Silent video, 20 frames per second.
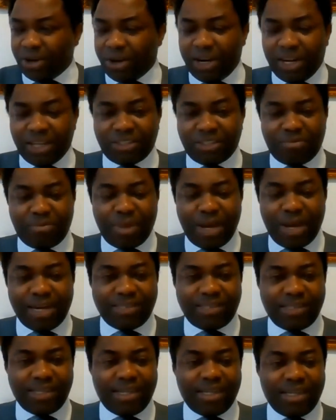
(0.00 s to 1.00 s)
College of
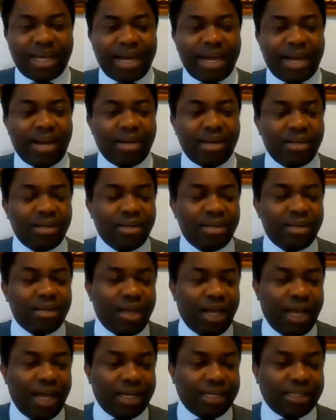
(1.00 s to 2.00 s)
Medicine there,
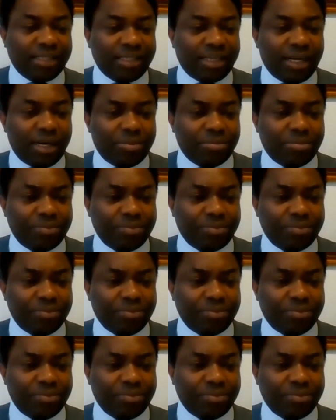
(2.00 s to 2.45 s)
and